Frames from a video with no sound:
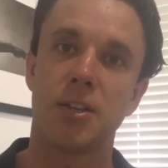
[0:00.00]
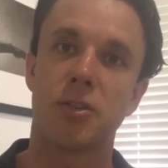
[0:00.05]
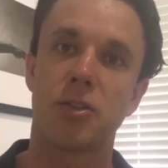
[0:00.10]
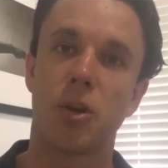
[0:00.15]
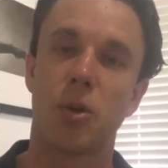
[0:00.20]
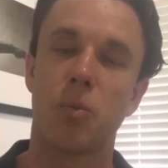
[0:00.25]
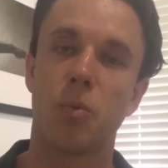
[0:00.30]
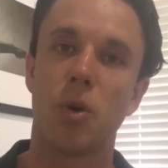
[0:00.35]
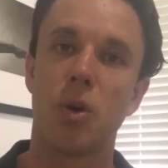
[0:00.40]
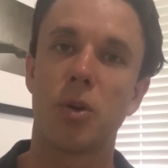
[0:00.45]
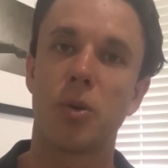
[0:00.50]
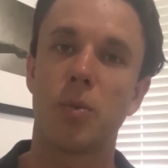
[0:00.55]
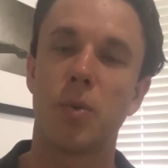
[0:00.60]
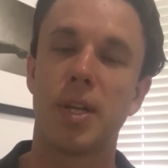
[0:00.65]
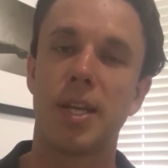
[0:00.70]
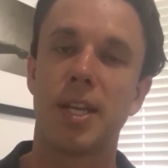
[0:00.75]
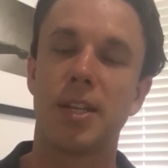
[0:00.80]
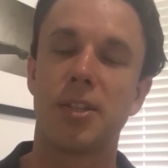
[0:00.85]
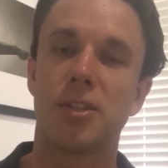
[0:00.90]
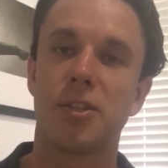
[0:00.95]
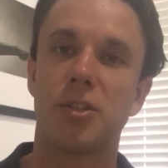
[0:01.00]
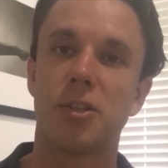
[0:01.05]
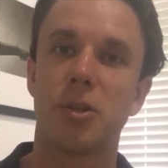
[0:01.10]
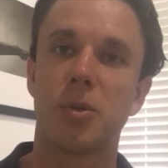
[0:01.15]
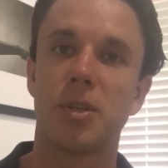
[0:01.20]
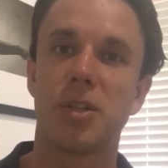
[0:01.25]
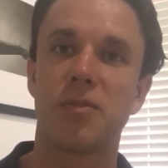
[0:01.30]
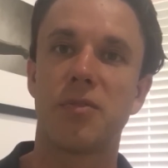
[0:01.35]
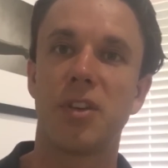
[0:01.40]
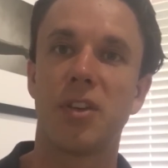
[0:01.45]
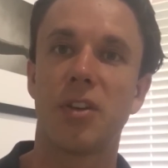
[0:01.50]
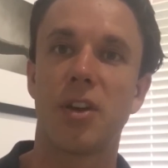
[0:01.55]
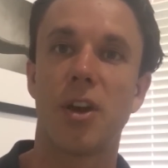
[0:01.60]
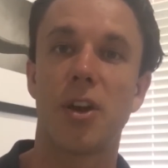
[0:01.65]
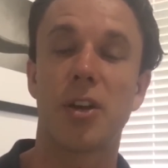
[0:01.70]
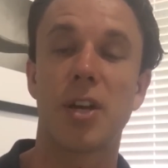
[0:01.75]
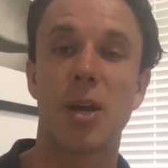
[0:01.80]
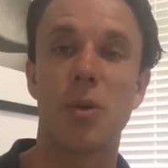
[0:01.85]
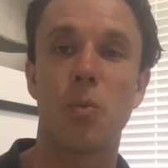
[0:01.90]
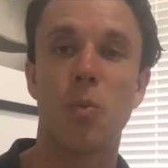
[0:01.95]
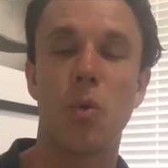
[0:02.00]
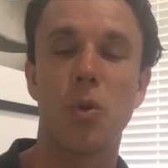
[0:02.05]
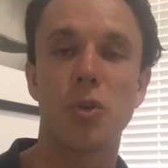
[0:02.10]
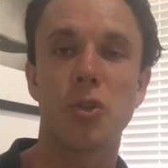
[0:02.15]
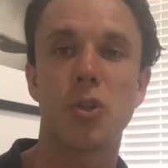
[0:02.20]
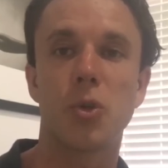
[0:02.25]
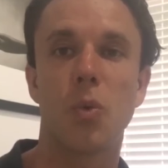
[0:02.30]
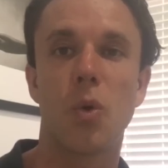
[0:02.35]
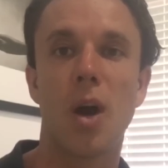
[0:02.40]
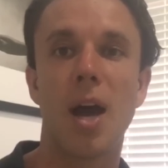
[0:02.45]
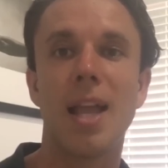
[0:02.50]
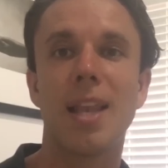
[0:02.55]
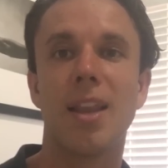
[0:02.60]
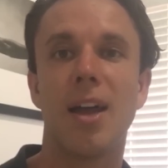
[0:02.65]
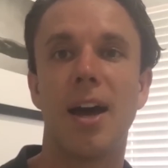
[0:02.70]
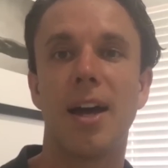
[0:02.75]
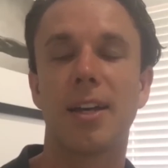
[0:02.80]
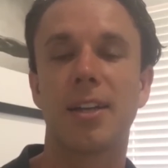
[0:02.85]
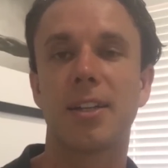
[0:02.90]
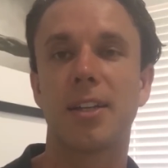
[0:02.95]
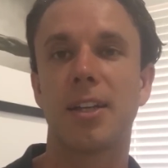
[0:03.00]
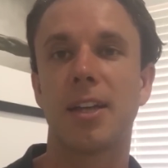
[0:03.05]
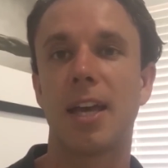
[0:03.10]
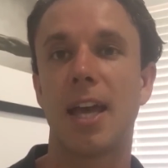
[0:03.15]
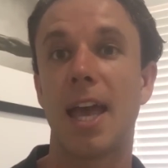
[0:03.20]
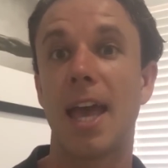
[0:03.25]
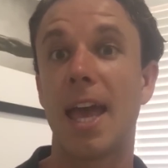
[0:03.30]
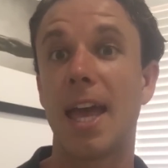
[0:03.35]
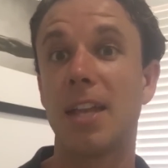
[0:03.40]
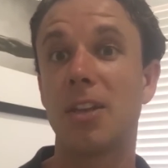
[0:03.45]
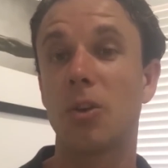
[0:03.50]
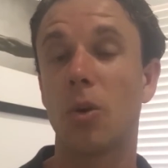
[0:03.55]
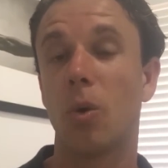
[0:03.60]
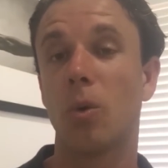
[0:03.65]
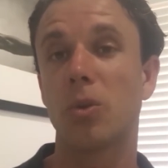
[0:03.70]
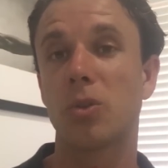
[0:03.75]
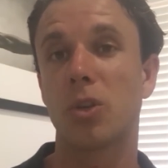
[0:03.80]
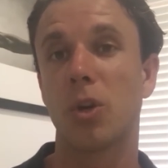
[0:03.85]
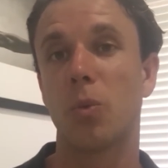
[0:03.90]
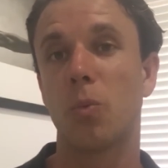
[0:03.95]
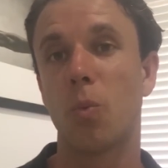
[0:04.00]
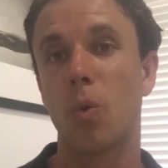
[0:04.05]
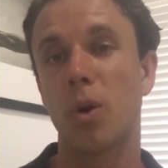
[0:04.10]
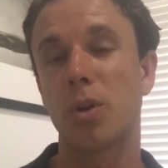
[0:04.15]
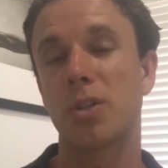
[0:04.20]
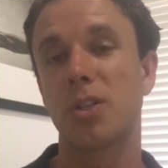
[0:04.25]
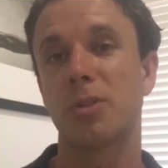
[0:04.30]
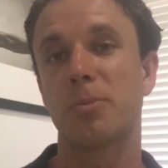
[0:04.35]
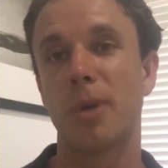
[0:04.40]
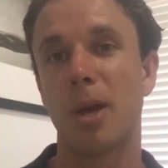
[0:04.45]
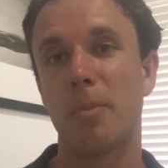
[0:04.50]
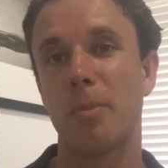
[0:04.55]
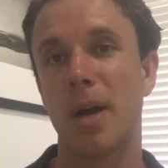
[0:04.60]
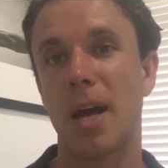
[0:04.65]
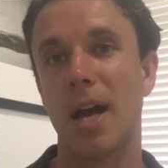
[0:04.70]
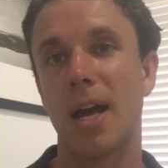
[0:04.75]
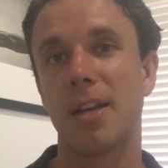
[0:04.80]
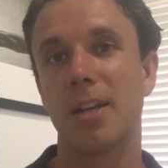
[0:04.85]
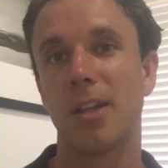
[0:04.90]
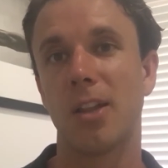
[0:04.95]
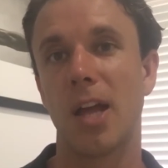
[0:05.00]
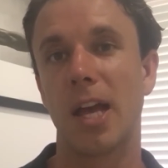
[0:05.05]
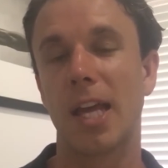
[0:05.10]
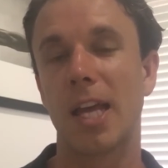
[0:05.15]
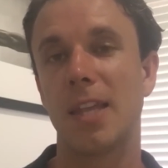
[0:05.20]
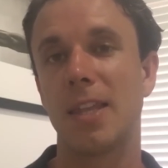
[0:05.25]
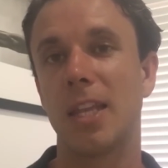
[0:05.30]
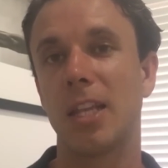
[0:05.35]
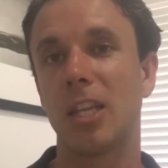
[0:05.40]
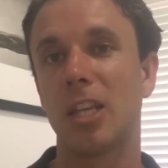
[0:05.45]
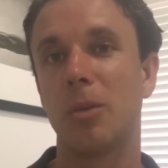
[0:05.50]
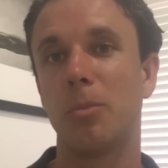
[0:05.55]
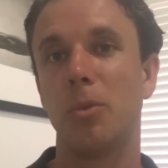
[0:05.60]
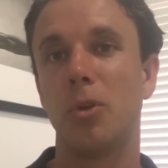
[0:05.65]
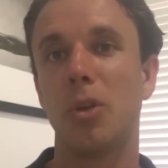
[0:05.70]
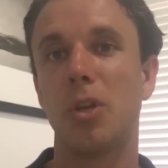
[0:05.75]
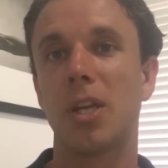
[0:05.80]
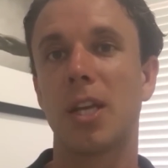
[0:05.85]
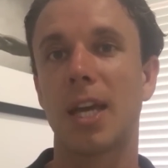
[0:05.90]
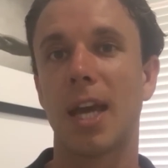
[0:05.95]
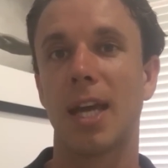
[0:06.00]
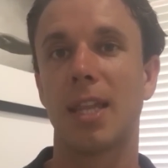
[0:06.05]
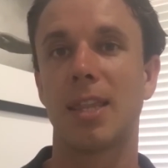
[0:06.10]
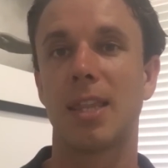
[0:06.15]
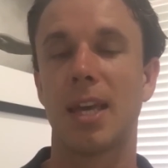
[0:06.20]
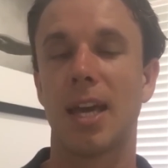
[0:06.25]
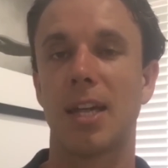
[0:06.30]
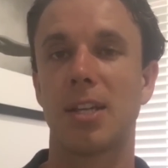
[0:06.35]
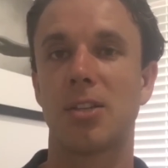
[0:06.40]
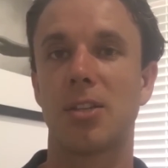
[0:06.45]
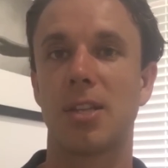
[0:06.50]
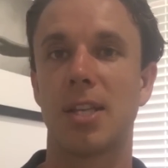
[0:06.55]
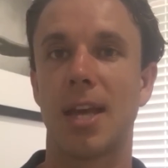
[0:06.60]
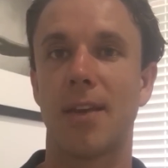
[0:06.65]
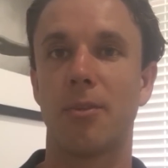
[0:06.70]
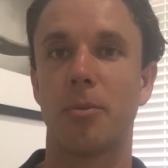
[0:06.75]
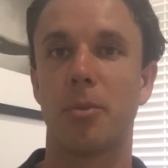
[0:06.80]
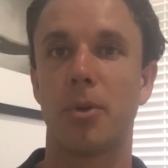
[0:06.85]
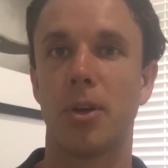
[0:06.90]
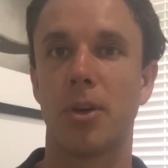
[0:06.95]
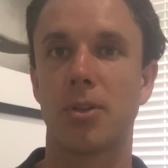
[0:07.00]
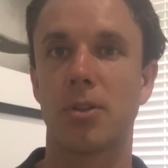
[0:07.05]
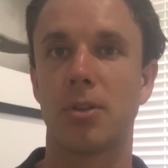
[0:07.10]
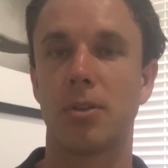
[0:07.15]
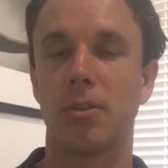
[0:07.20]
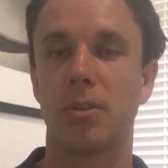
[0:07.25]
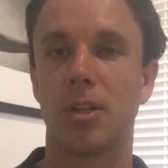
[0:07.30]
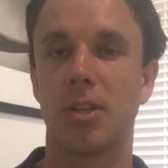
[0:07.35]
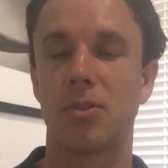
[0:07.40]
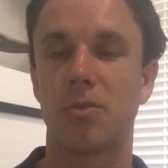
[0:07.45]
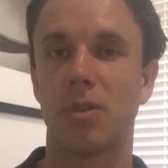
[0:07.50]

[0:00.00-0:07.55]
So what we need to do is figure out, okay, what do I like? And also, what does my partner like? And then communicate that to the other person.